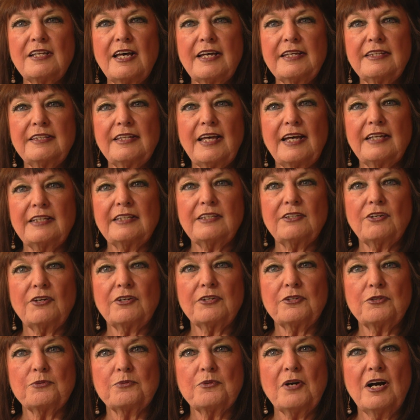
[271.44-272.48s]
like that in our
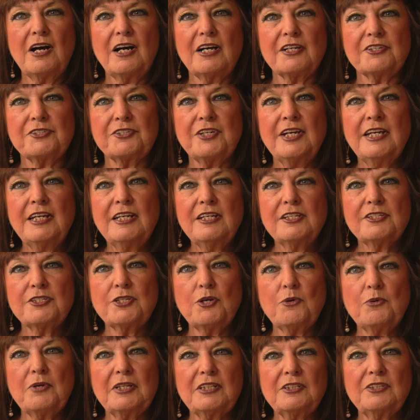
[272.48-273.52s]
garage,
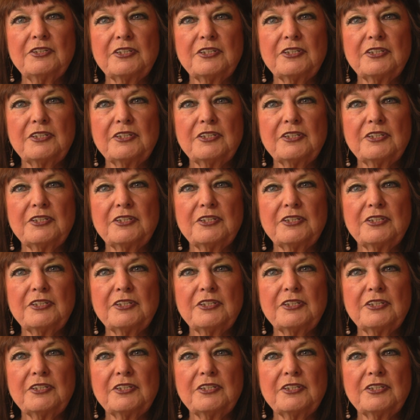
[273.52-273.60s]
so it